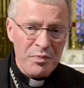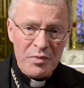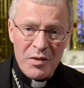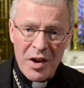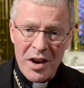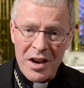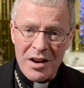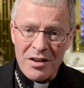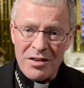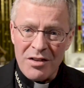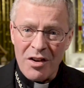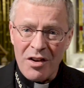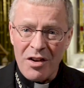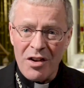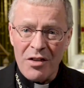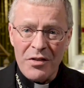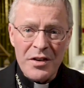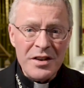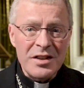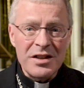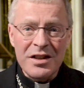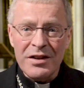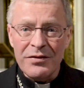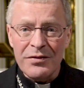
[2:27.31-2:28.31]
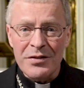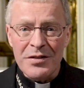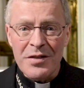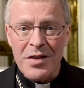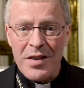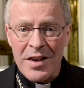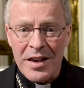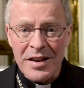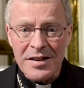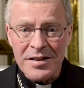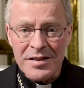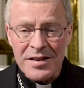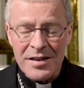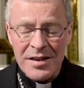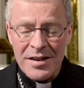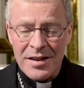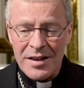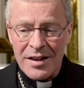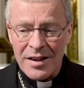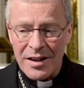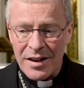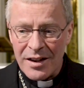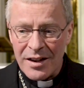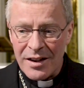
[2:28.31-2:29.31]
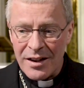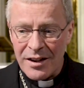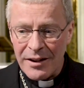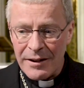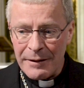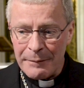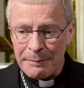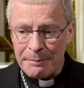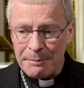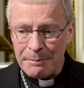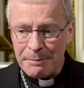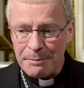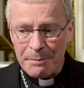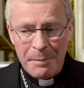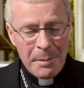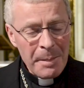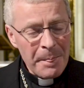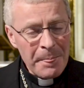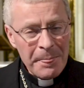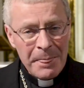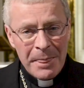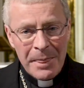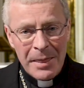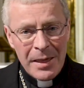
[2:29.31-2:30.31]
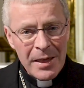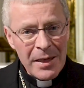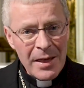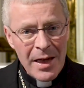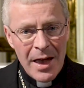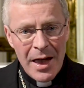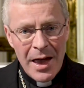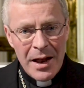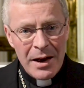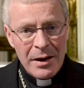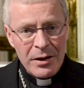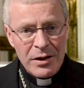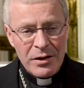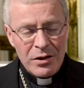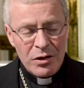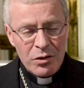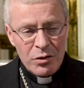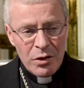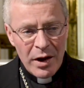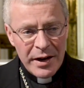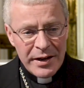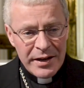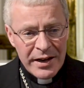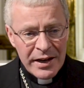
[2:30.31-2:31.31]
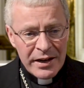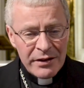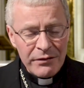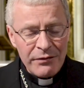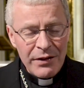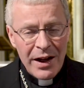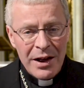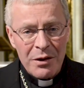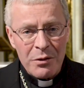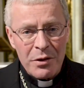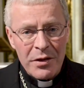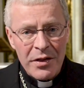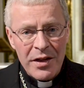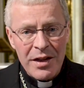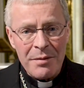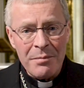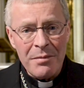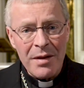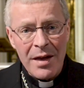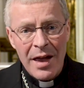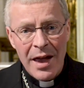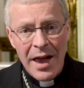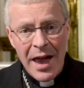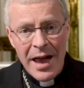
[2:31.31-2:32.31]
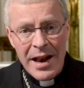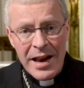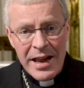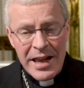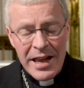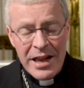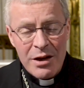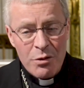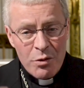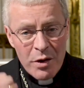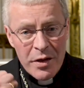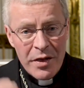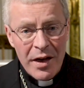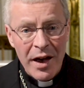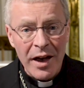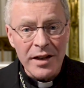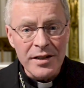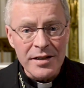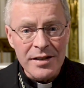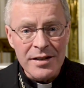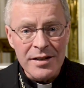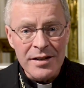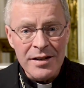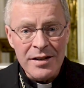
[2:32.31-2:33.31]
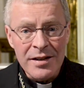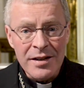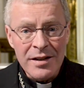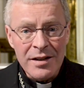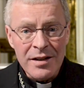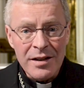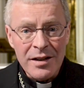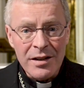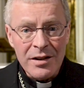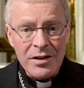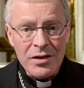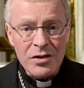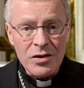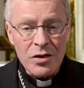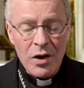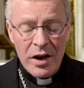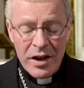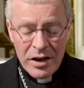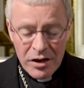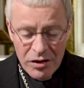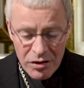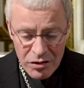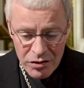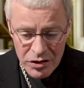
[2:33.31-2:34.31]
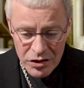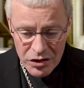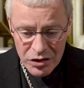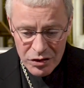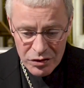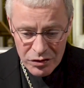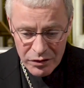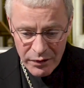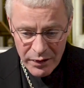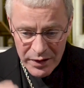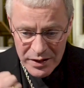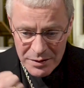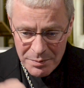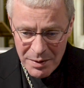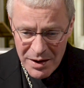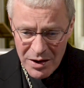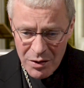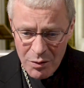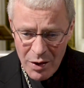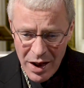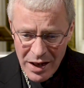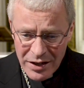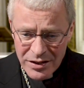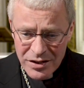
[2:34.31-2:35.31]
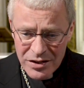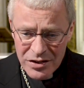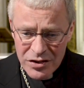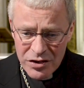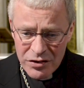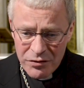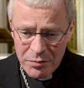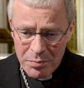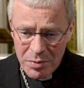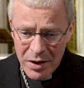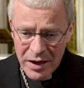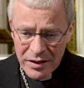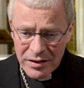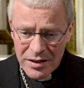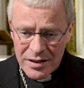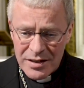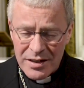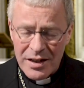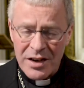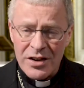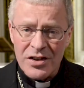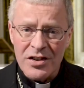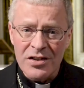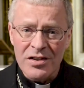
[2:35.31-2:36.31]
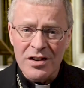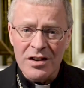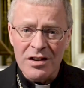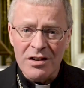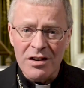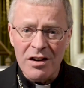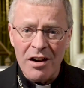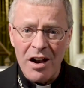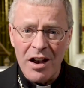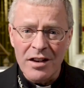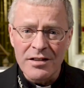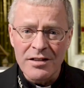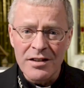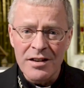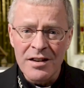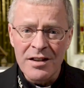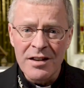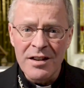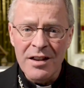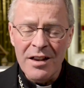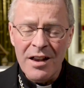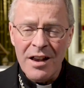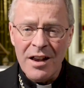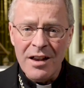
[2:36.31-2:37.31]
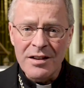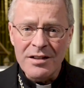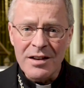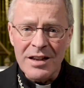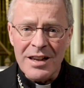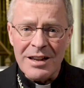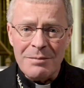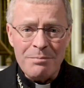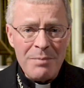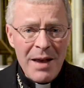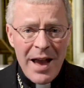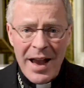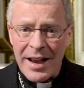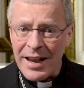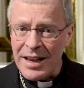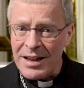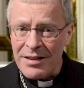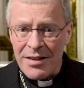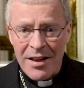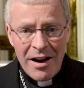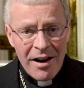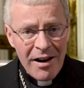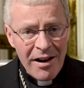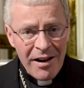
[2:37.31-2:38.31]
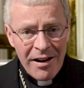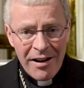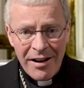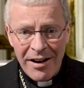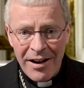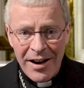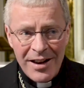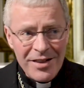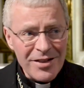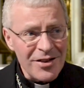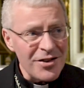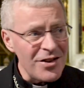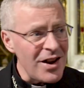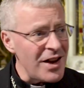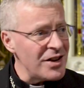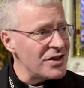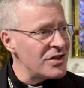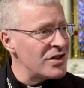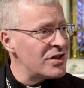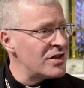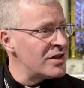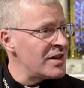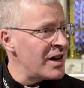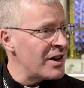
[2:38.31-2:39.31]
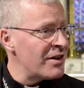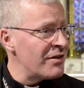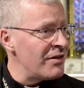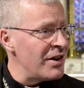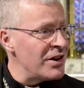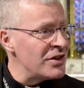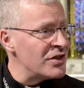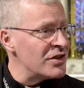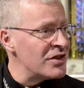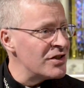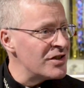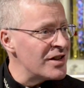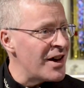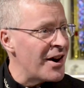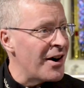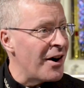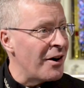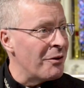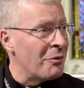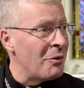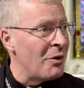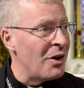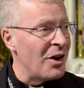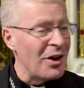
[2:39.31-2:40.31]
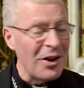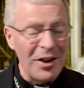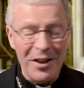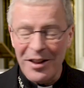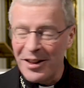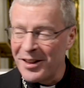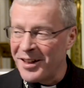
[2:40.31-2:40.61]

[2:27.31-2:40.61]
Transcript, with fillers: right? All these different things. Um, and to identify with him and he with us. So I encourage you, if it's been a while since you've prayed the Stations of the Cross, to get back in there, right? They're not just decorations on our wall